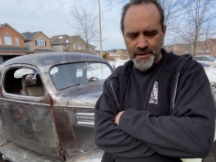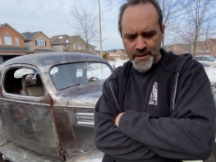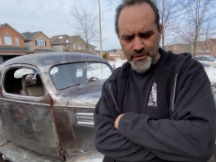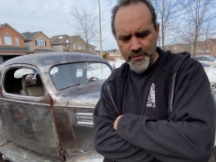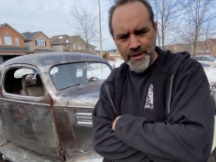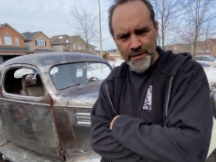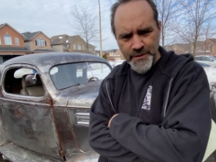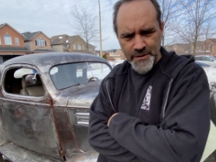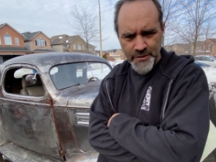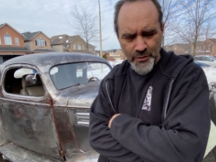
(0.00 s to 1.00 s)
Now, if
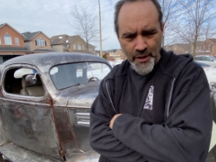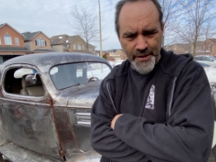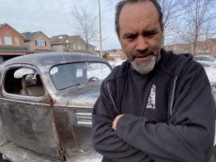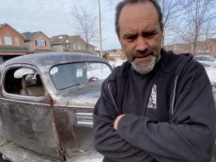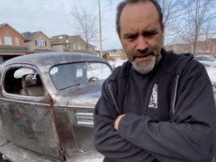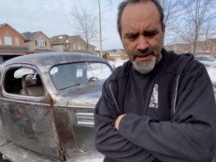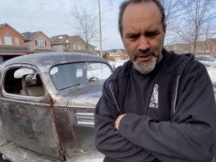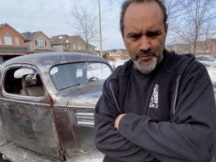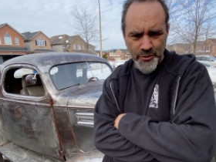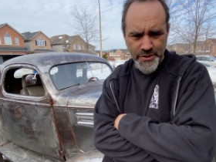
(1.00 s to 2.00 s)
you're in no hurry to get
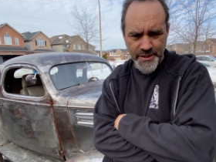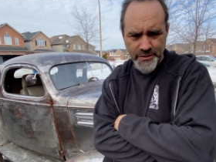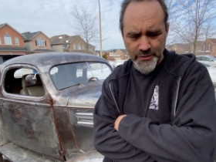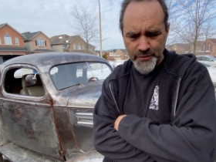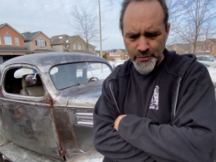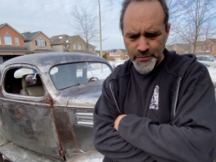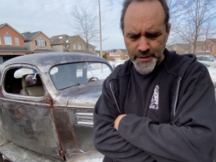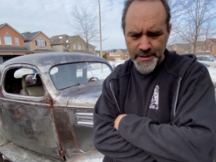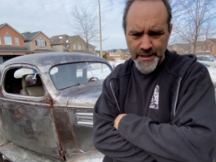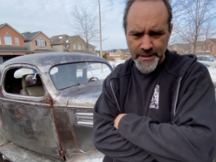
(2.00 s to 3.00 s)
your project on the
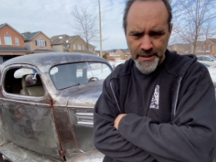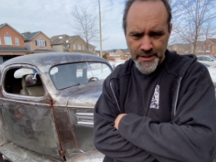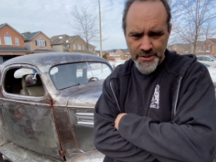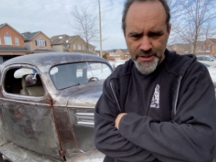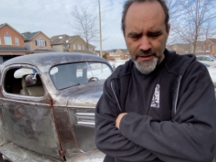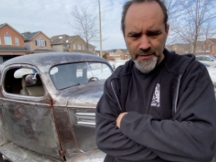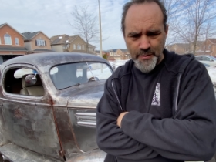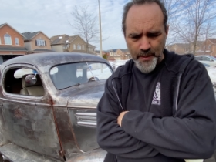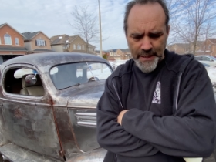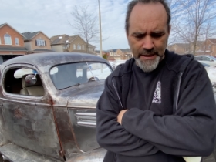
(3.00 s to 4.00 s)
road, then you can save
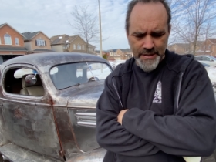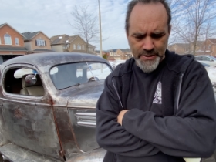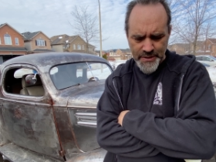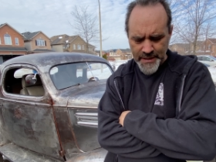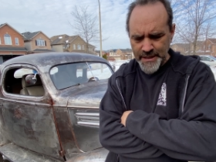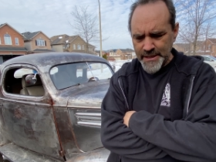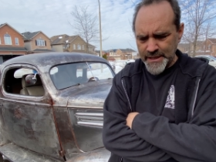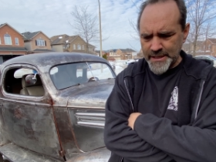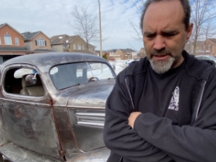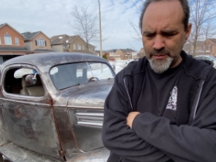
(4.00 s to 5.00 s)
your pennies
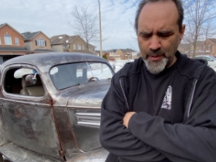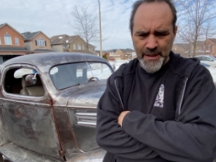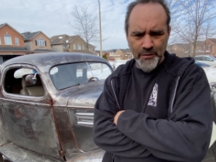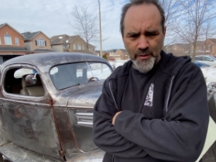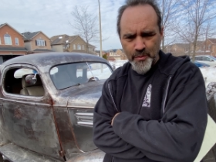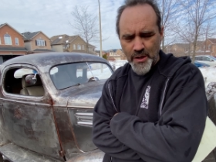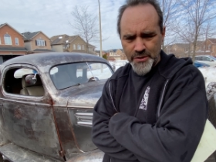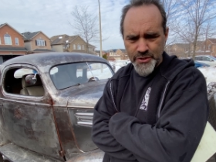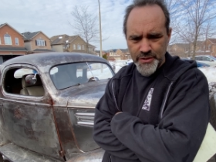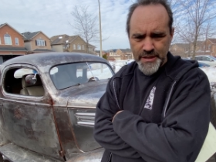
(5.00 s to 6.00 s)
and buy all the
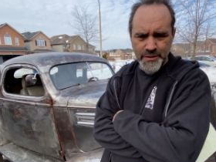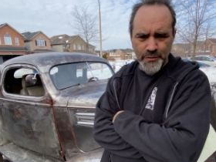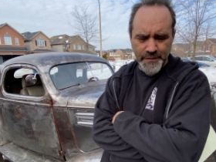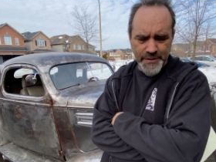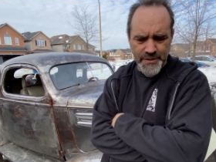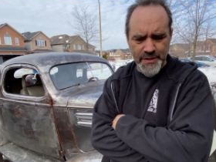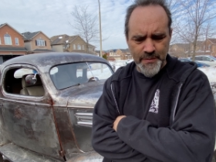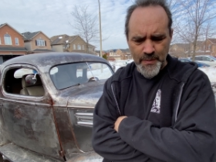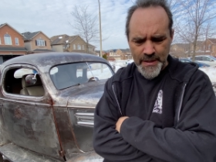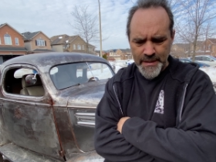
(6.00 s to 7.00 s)
parts you need over
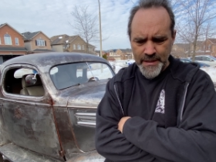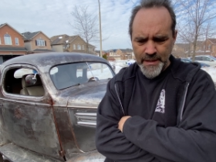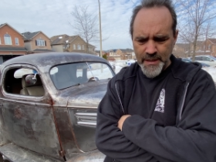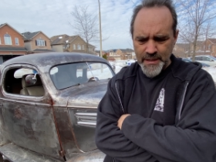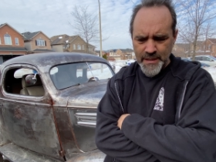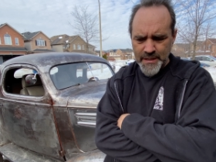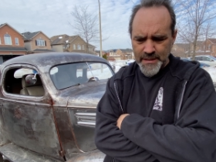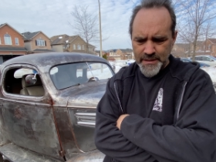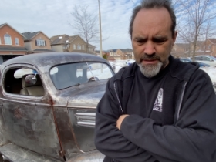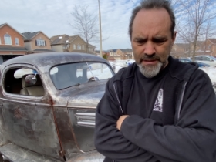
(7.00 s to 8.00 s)
time
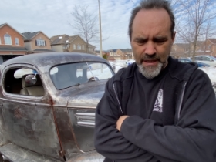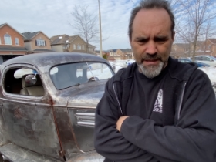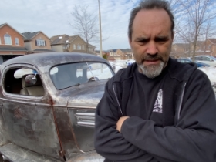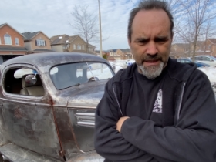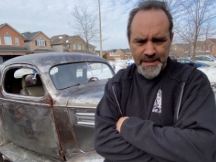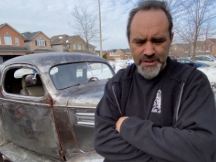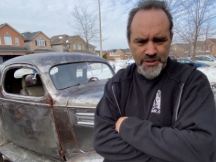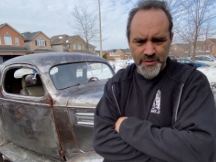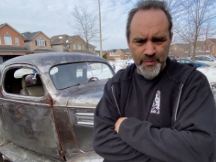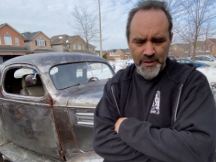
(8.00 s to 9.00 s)
and get it
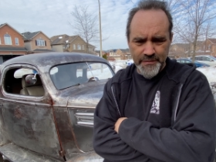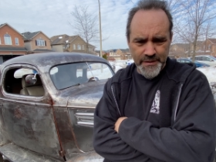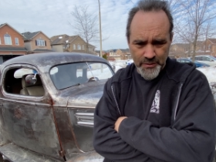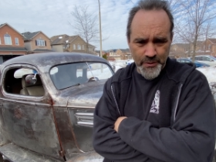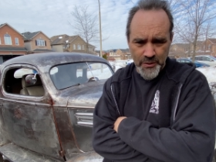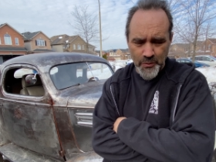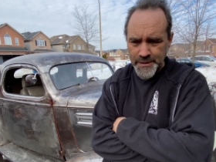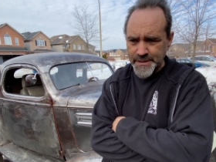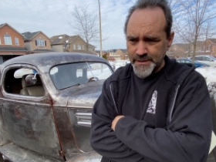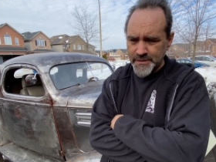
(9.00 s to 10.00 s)
just perfect the way you
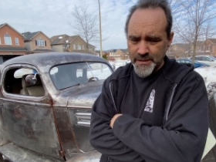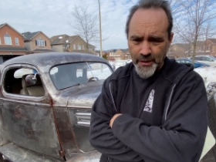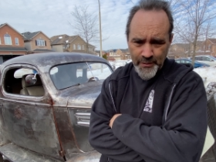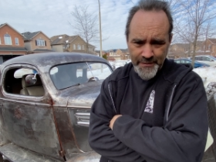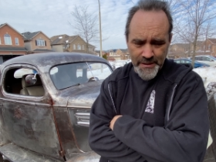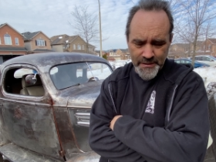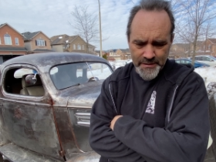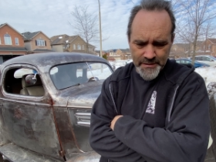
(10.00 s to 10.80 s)
want it. However,